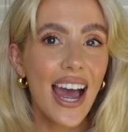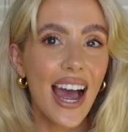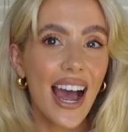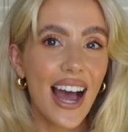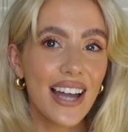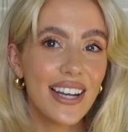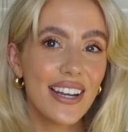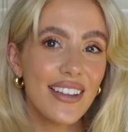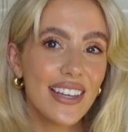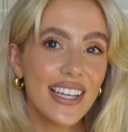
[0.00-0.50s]

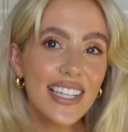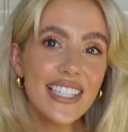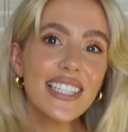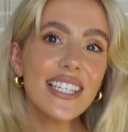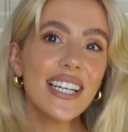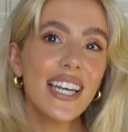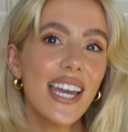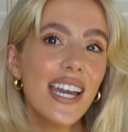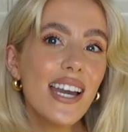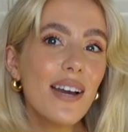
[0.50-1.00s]
And this
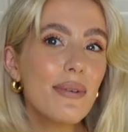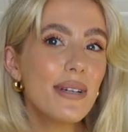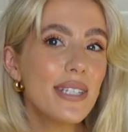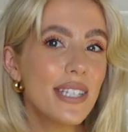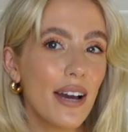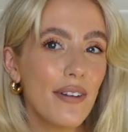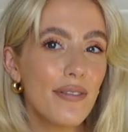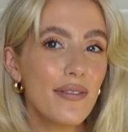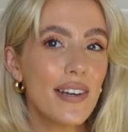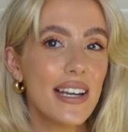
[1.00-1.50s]
look here would
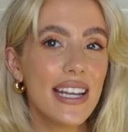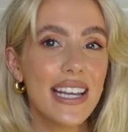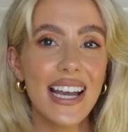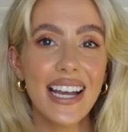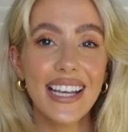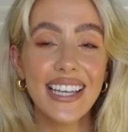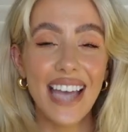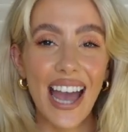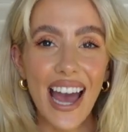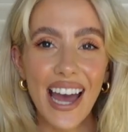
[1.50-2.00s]
definitely,
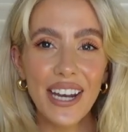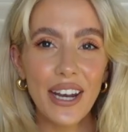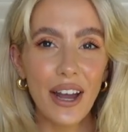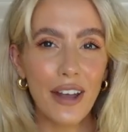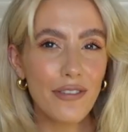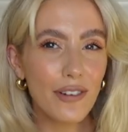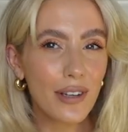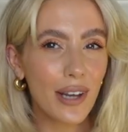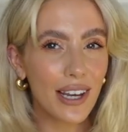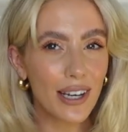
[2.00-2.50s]
again,
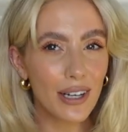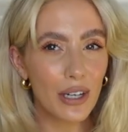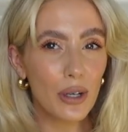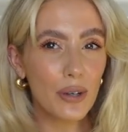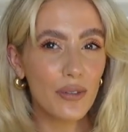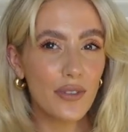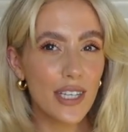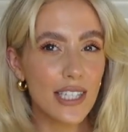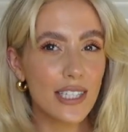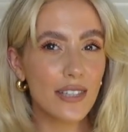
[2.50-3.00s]
I feel like a lot
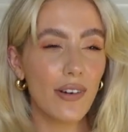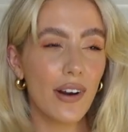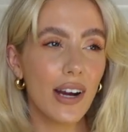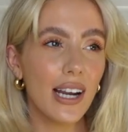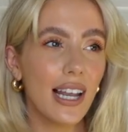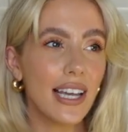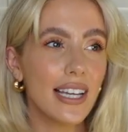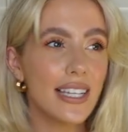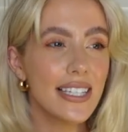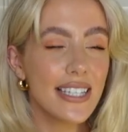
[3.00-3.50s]
of these are
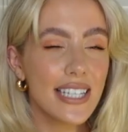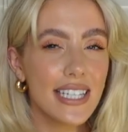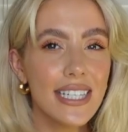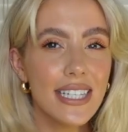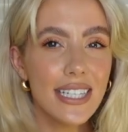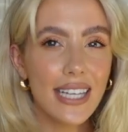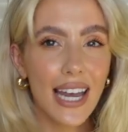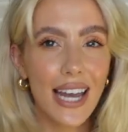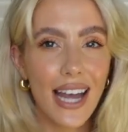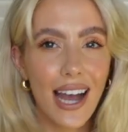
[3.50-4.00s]
very like
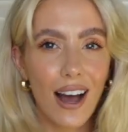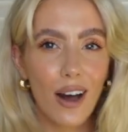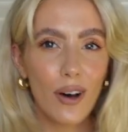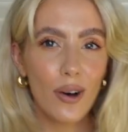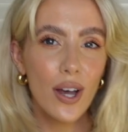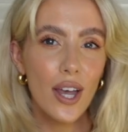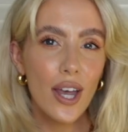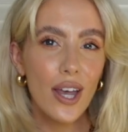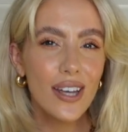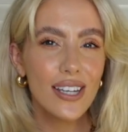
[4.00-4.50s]
city day
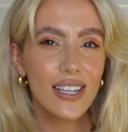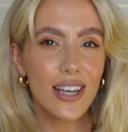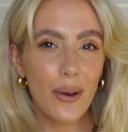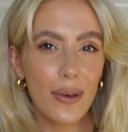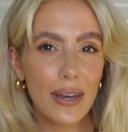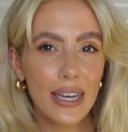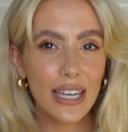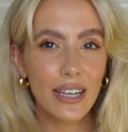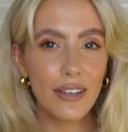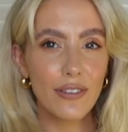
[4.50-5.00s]
out,
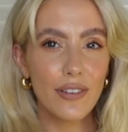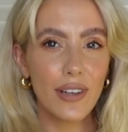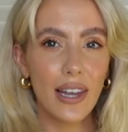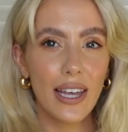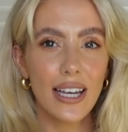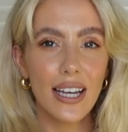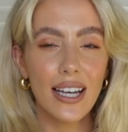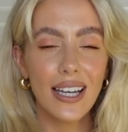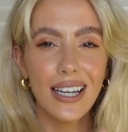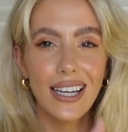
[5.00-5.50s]
going for
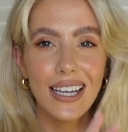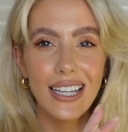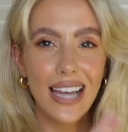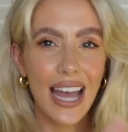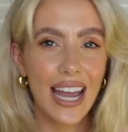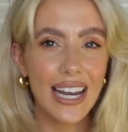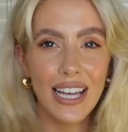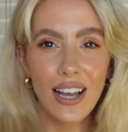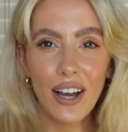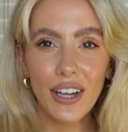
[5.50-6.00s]
like
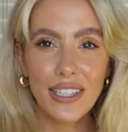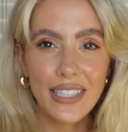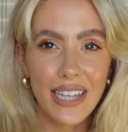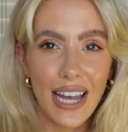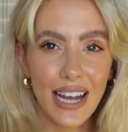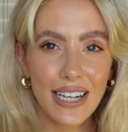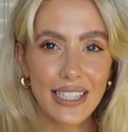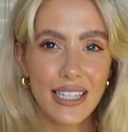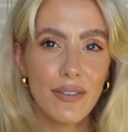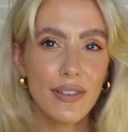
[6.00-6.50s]
any kind of day
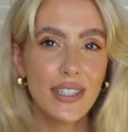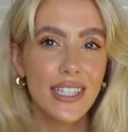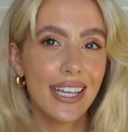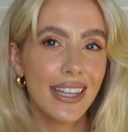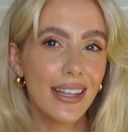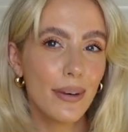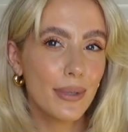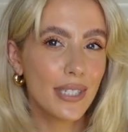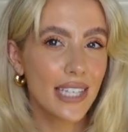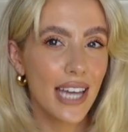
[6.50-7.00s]
activity
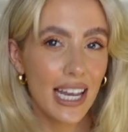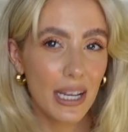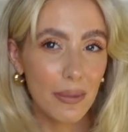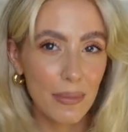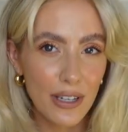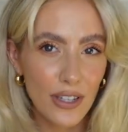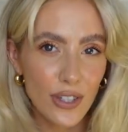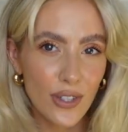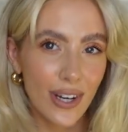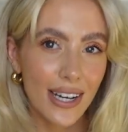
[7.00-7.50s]
that would take
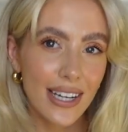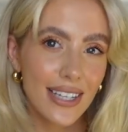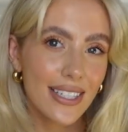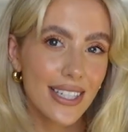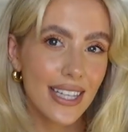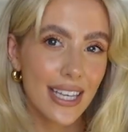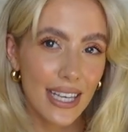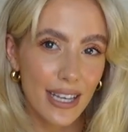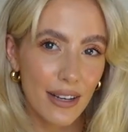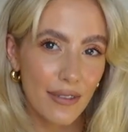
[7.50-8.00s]
me straight
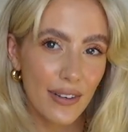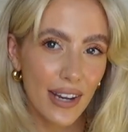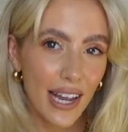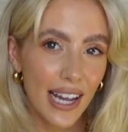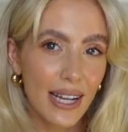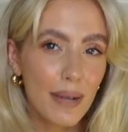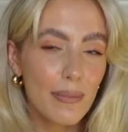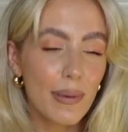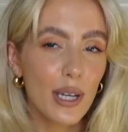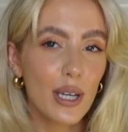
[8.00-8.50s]
into the
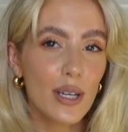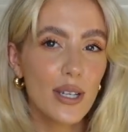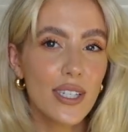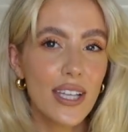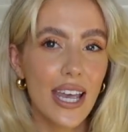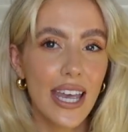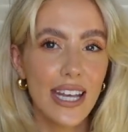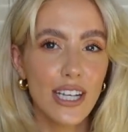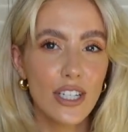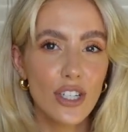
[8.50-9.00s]
evening, because
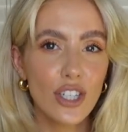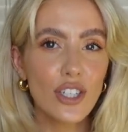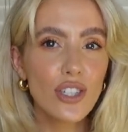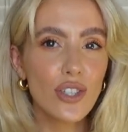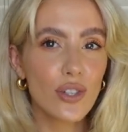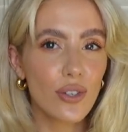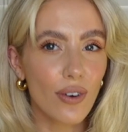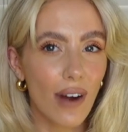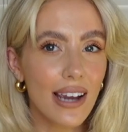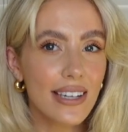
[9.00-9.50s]
it
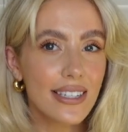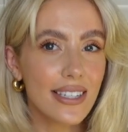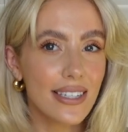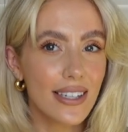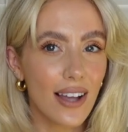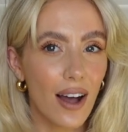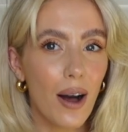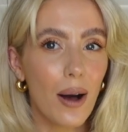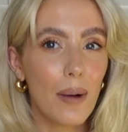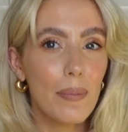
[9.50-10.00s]
just
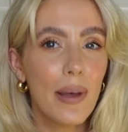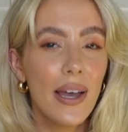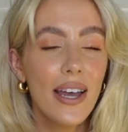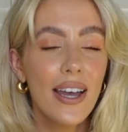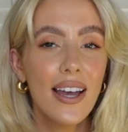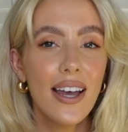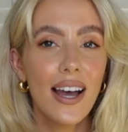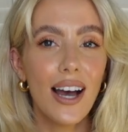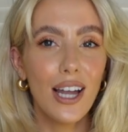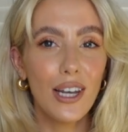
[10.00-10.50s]
dresses up
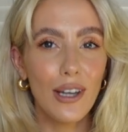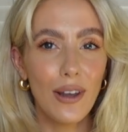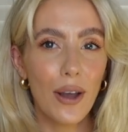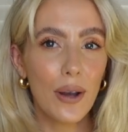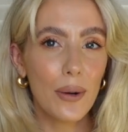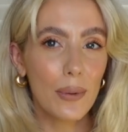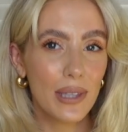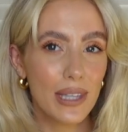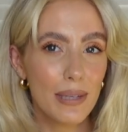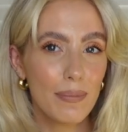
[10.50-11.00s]
a
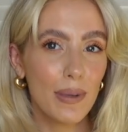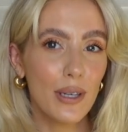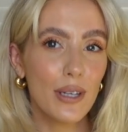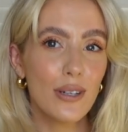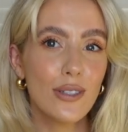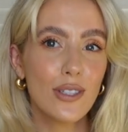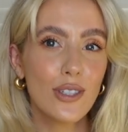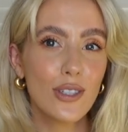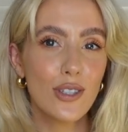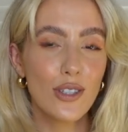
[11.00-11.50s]
look with the
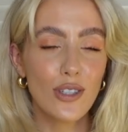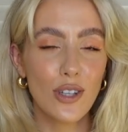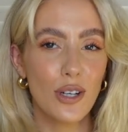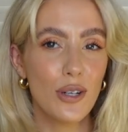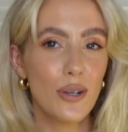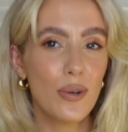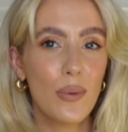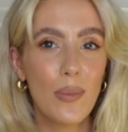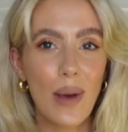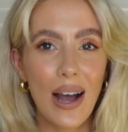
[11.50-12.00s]
boots
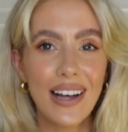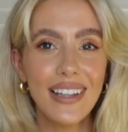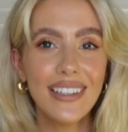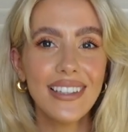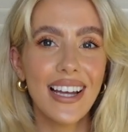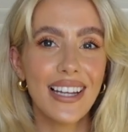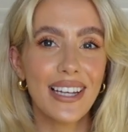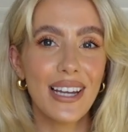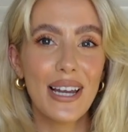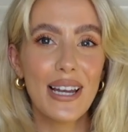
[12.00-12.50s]
so
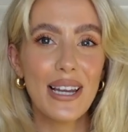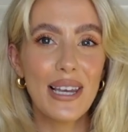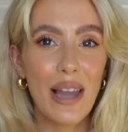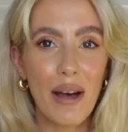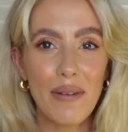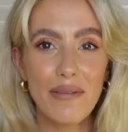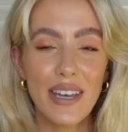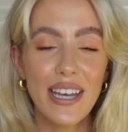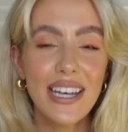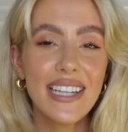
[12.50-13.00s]
well, and I
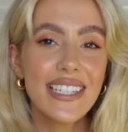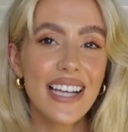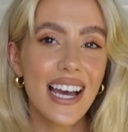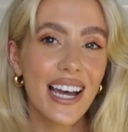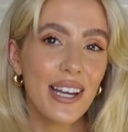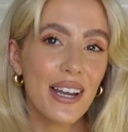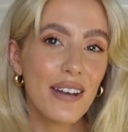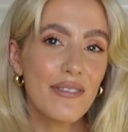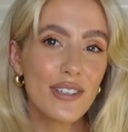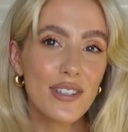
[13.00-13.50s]
love it.
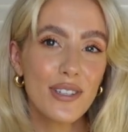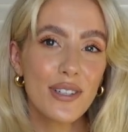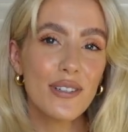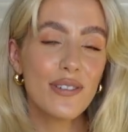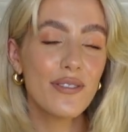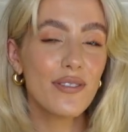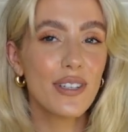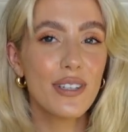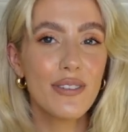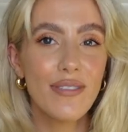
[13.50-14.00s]
And I've just
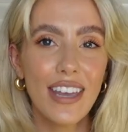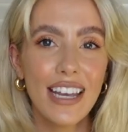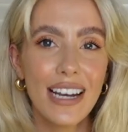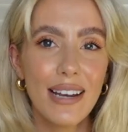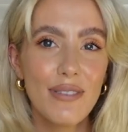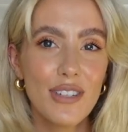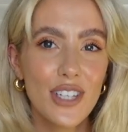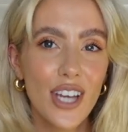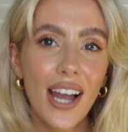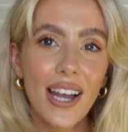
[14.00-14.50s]
gone for the fake
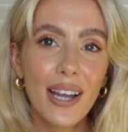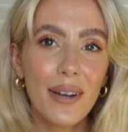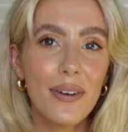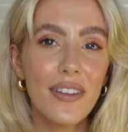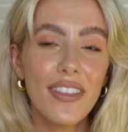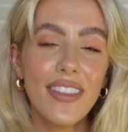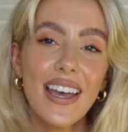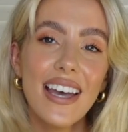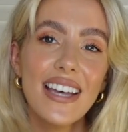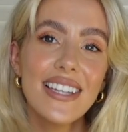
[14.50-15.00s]
leather jacket
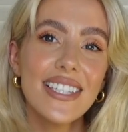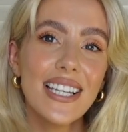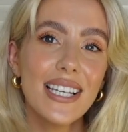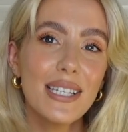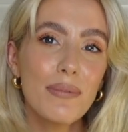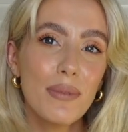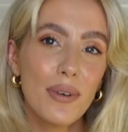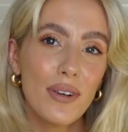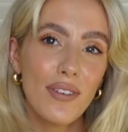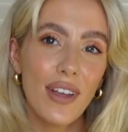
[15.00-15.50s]
with this
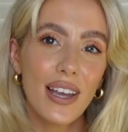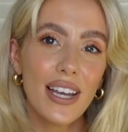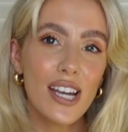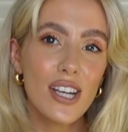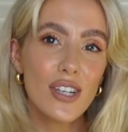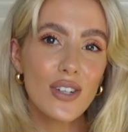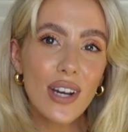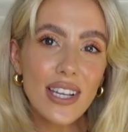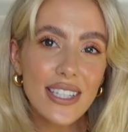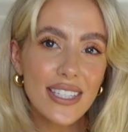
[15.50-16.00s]
as more of like
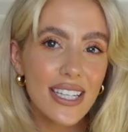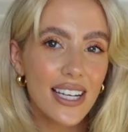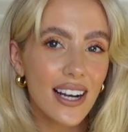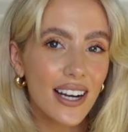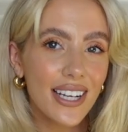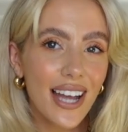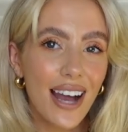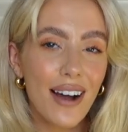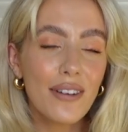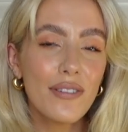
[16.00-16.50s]
a dressy
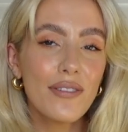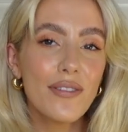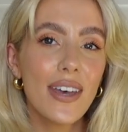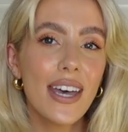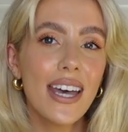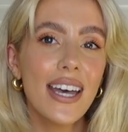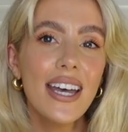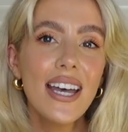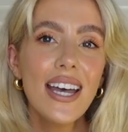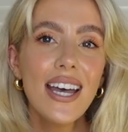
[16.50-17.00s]
kind of
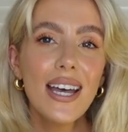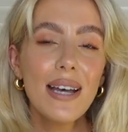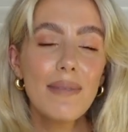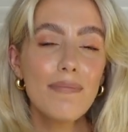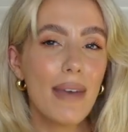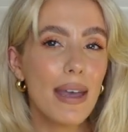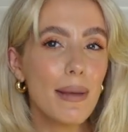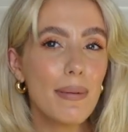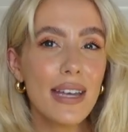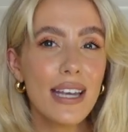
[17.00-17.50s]
outfit,
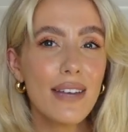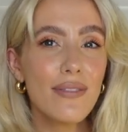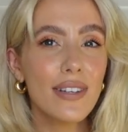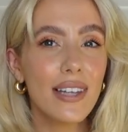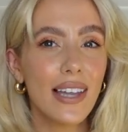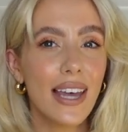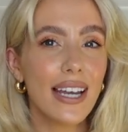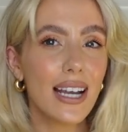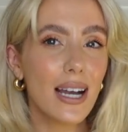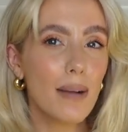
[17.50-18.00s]
maybe even
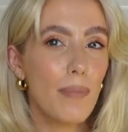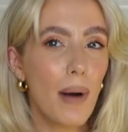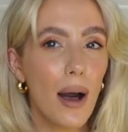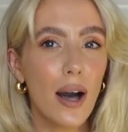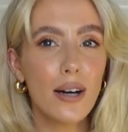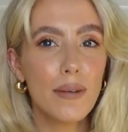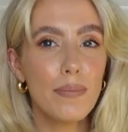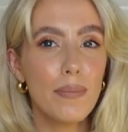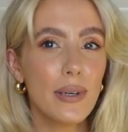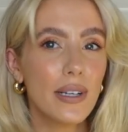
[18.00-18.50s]
like a
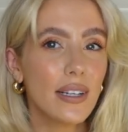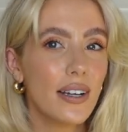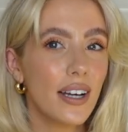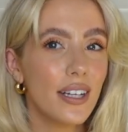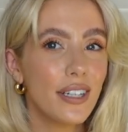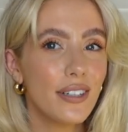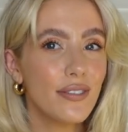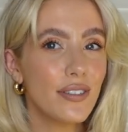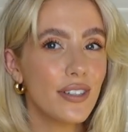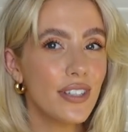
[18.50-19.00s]
pub
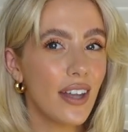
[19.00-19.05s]
kind of